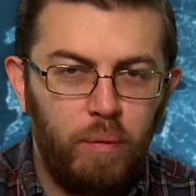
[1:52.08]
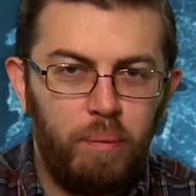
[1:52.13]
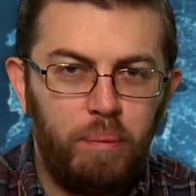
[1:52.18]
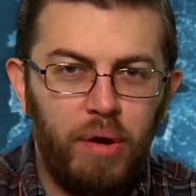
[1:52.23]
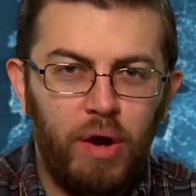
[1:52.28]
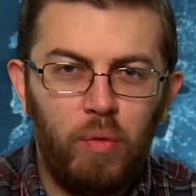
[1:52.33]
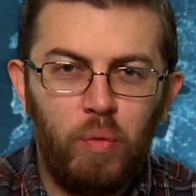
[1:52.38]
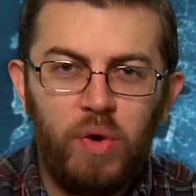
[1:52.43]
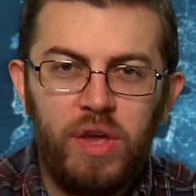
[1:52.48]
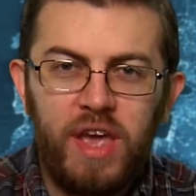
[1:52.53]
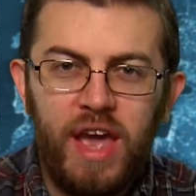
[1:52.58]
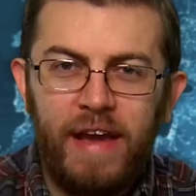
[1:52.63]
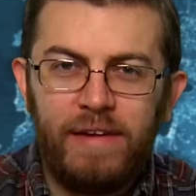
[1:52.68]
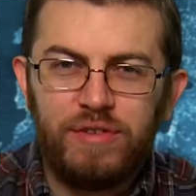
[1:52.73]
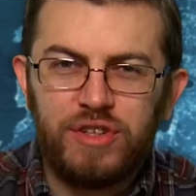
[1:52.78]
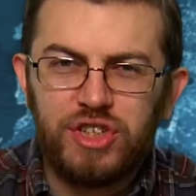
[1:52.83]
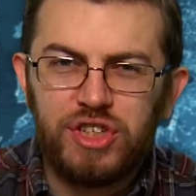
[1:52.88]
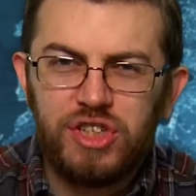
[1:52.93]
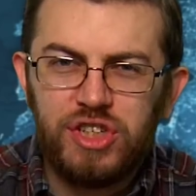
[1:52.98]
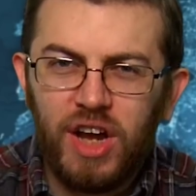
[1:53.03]
But we
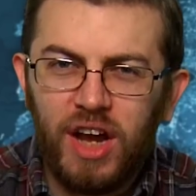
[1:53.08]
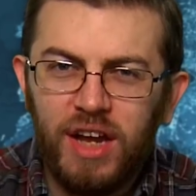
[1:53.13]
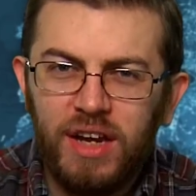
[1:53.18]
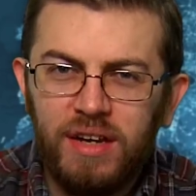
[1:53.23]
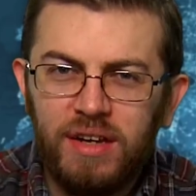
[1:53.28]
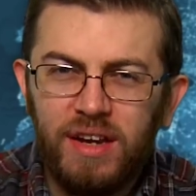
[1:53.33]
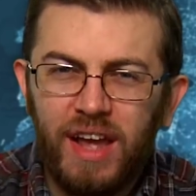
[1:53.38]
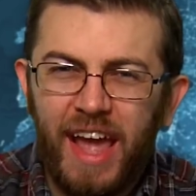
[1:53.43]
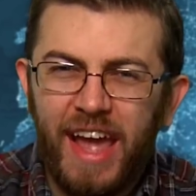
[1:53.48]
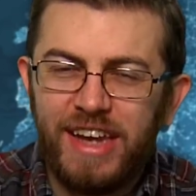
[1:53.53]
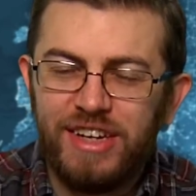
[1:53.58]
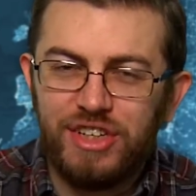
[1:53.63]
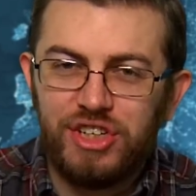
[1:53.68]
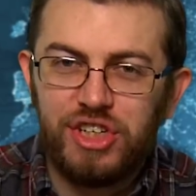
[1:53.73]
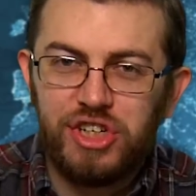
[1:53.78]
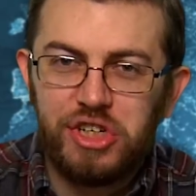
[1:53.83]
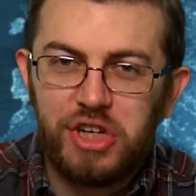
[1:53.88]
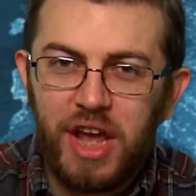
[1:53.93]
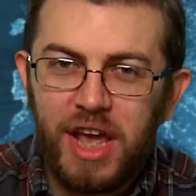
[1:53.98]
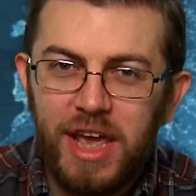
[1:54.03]
have shunned and
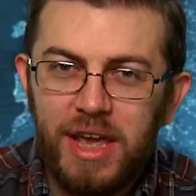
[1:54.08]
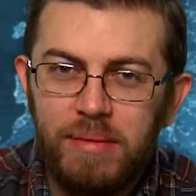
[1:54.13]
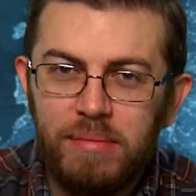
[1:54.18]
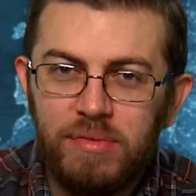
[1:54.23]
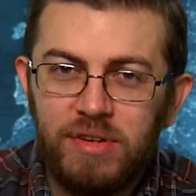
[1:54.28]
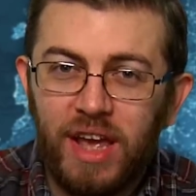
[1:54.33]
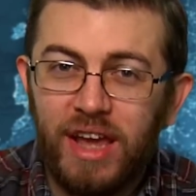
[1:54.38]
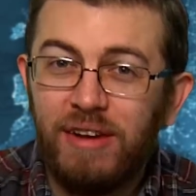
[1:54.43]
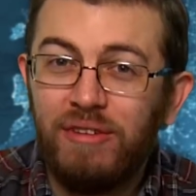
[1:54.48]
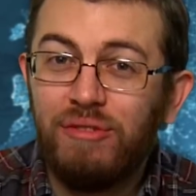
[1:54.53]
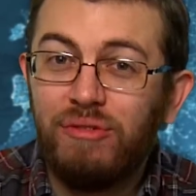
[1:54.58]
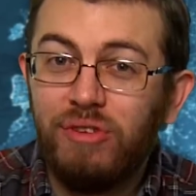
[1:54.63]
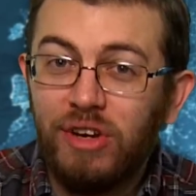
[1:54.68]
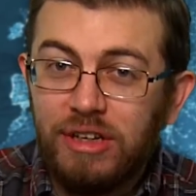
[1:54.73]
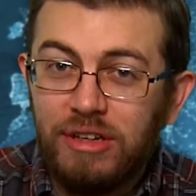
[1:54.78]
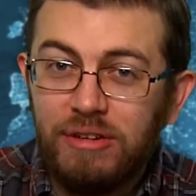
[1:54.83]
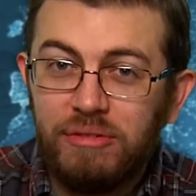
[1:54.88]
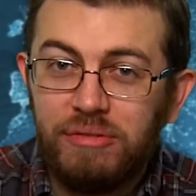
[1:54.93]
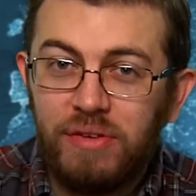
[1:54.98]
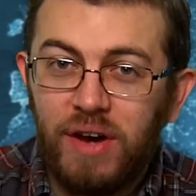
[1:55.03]
shamed and
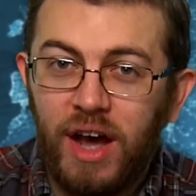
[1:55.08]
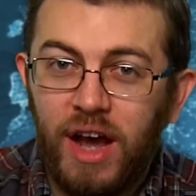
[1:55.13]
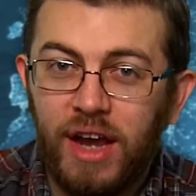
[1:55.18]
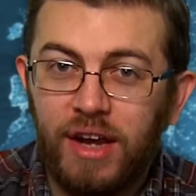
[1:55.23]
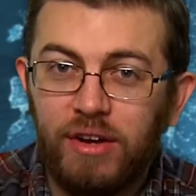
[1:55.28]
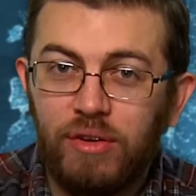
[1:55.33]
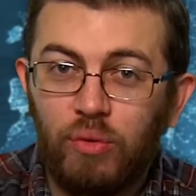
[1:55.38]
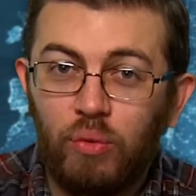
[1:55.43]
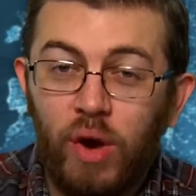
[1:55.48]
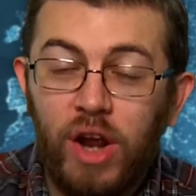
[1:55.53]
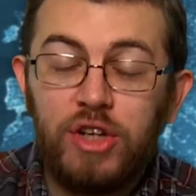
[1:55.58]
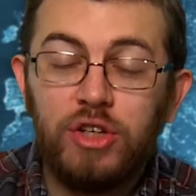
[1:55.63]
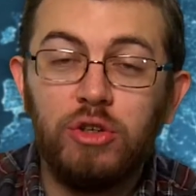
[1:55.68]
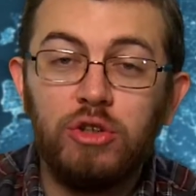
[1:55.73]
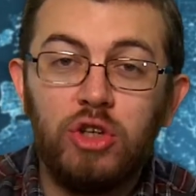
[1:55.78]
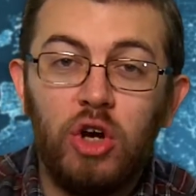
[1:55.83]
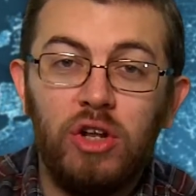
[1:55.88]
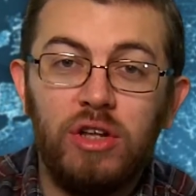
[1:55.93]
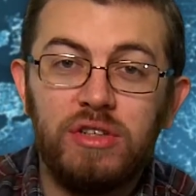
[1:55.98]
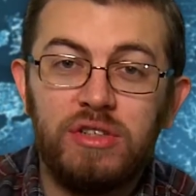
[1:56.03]
vilified Rachel
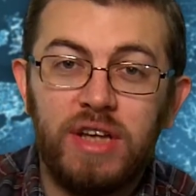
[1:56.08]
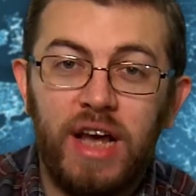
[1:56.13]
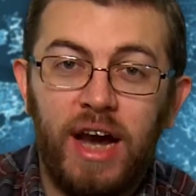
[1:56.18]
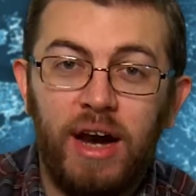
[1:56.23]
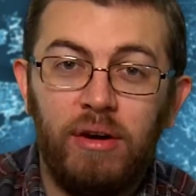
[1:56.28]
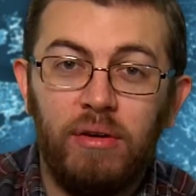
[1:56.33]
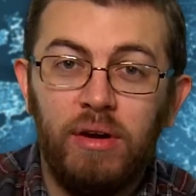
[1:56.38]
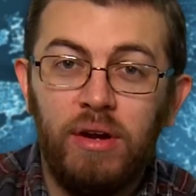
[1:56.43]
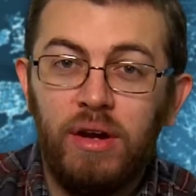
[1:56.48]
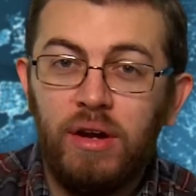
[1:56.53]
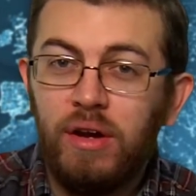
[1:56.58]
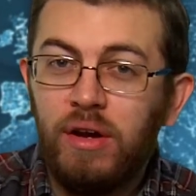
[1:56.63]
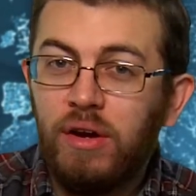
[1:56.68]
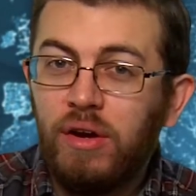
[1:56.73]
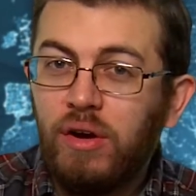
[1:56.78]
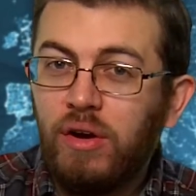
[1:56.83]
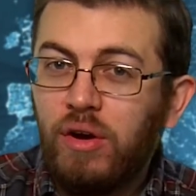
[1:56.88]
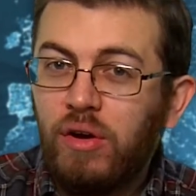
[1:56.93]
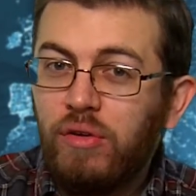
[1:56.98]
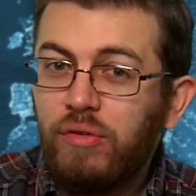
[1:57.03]
Dolezal
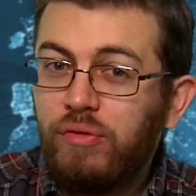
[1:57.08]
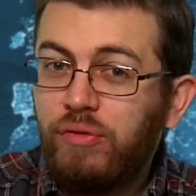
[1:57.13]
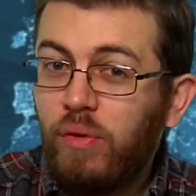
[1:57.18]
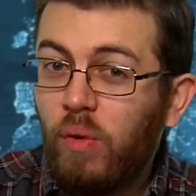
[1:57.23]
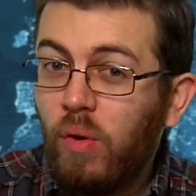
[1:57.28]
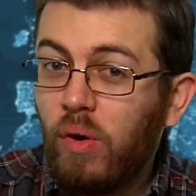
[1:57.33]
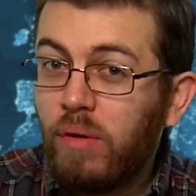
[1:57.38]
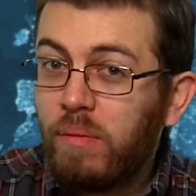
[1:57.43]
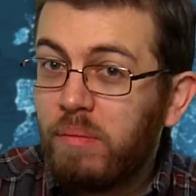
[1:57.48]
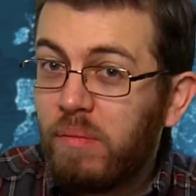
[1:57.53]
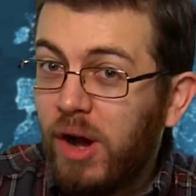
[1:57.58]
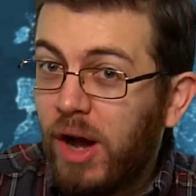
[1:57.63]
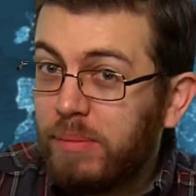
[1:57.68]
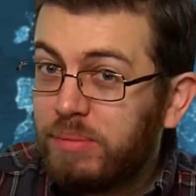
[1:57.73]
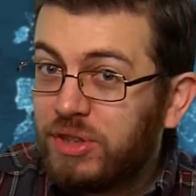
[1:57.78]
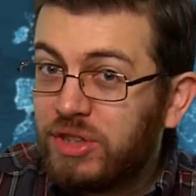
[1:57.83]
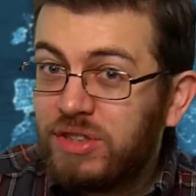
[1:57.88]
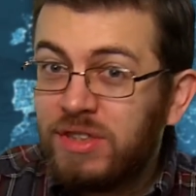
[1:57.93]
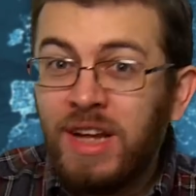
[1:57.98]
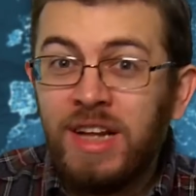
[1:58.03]
for
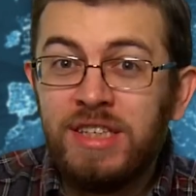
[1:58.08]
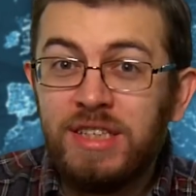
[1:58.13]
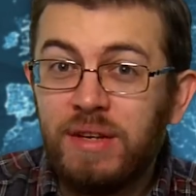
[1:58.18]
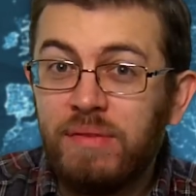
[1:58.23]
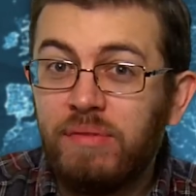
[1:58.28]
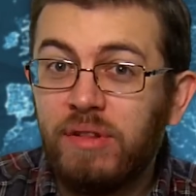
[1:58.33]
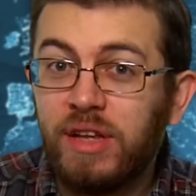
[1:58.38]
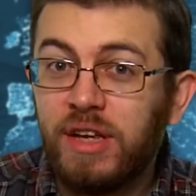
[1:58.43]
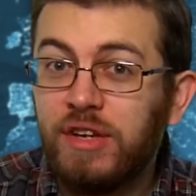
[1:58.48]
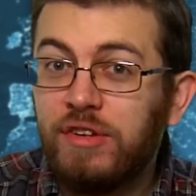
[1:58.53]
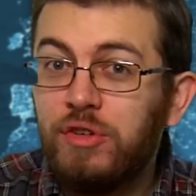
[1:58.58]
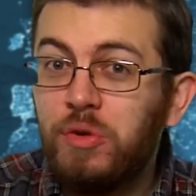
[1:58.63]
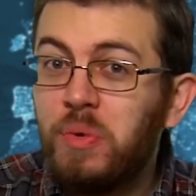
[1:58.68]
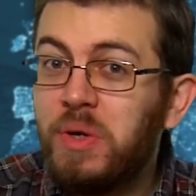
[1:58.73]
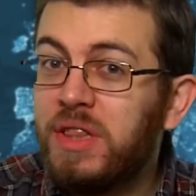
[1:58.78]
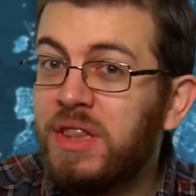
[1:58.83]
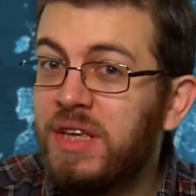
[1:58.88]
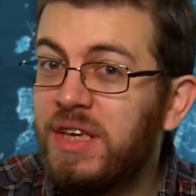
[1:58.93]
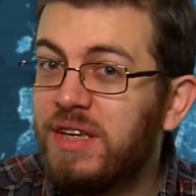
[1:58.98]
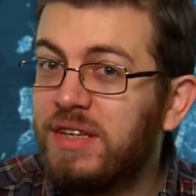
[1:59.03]
ostensibly
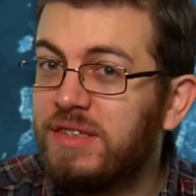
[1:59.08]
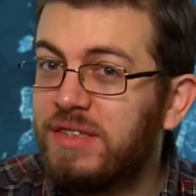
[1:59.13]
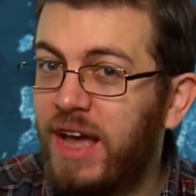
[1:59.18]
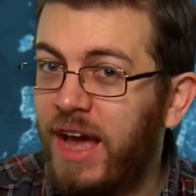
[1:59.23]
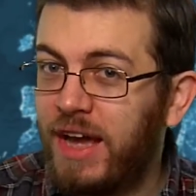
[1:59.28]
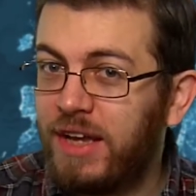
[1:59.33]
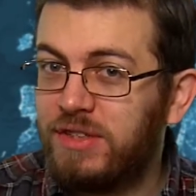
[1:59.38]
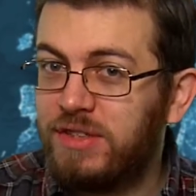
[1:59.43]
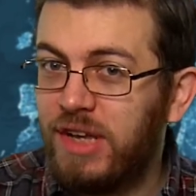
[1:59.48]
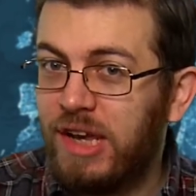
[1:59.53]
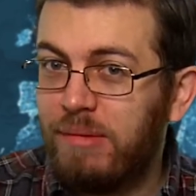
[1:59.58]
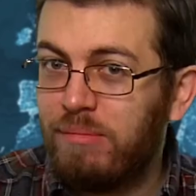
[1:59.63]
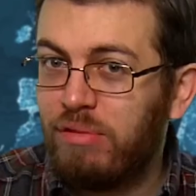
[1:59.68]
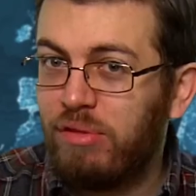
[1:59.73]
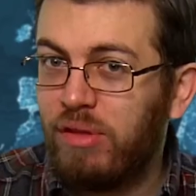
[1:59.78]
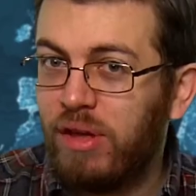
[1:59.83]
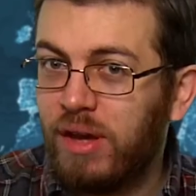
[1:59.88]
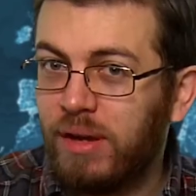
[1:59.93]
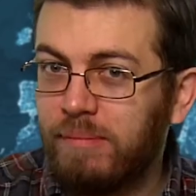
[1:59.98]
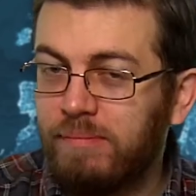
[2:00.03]
doing the exact same
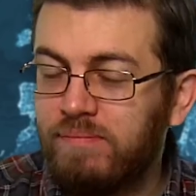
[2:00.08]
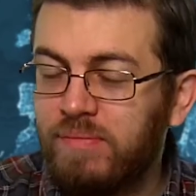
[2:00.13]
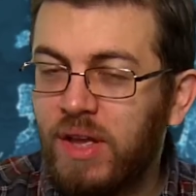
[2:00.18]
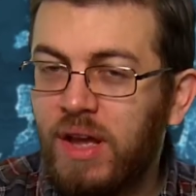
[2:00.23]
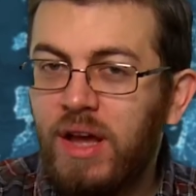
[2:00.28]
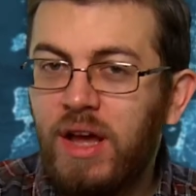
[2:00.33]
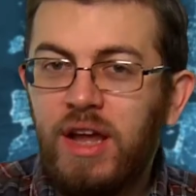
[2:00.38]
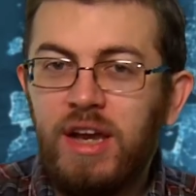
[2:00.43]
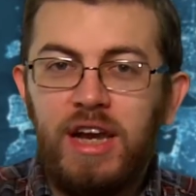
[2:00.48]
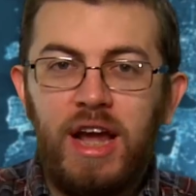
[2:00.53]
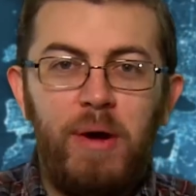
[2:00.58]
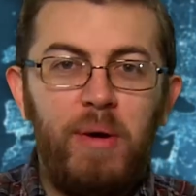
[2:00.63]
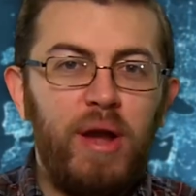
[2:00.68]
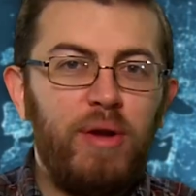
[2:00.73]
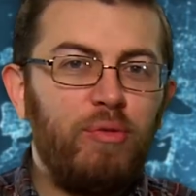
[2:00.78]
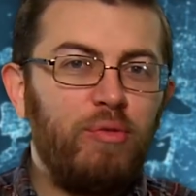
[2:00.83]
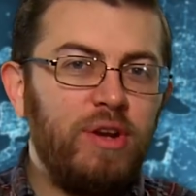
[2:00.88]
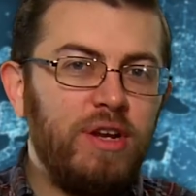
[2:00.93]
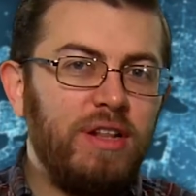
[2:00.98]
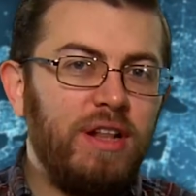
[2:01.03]
thing. Now, I
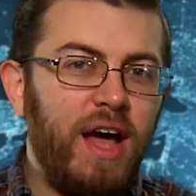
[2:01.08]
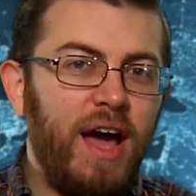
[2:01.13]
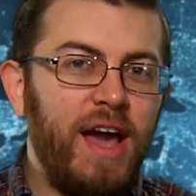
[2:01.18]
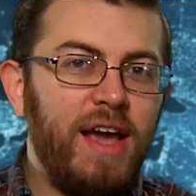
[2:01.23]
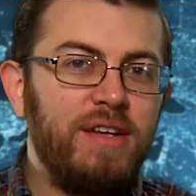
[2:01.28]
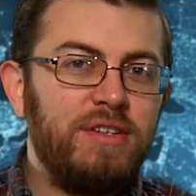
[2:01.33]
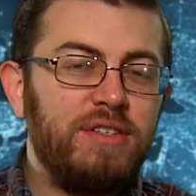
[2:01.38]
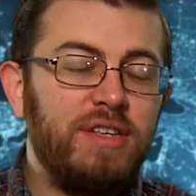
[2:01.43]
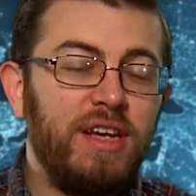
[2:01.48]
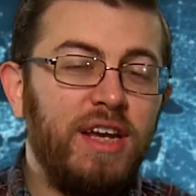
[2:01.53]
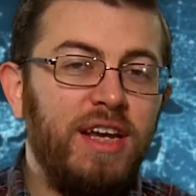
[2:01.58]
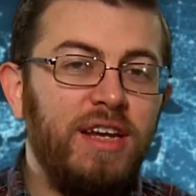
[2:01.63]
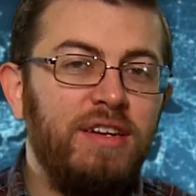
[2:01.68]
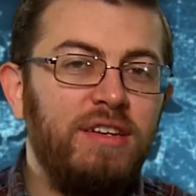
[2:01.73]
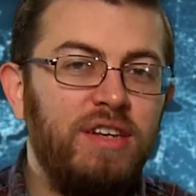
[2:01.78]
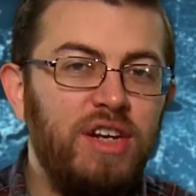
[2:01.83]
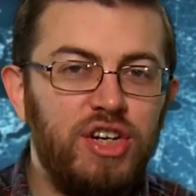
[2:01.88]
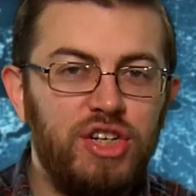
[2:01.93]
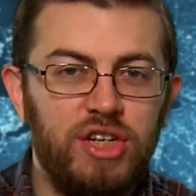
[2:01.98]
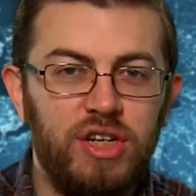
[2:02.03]
realize the
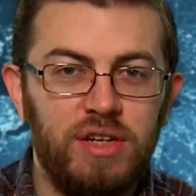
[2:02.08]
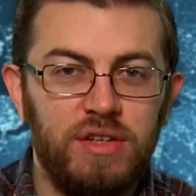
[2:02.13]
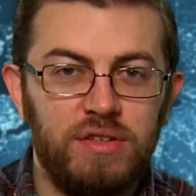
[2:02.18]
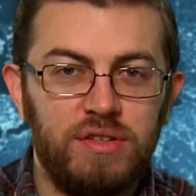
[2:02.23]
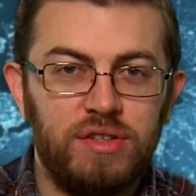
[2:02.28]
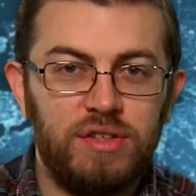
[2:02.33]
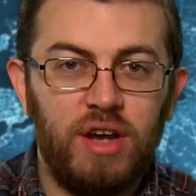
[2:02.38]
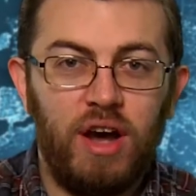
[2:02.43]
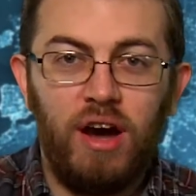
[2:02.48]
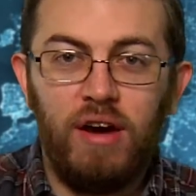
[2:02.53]
conditions